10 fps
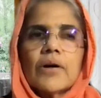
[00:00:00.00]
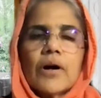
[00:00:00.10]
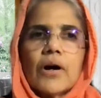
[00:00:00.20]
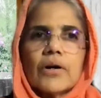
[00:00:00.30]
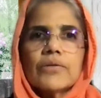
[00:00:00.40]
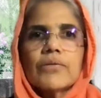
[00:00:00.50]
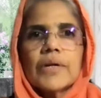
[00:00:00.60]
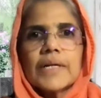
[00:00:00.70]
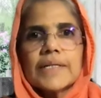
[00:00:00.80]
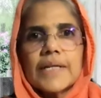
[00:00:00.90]
or you
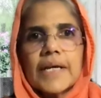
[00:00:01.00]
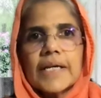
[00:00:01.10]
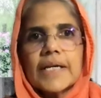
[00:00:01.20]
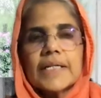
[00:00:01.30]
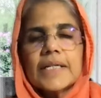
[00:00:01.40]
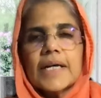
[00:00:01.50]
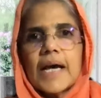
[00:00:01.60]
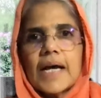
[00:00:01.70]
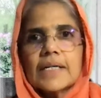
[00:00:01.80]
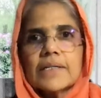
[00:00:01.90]
can take it
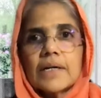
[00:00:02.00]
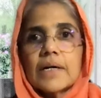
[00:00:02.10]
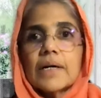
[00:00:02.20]
as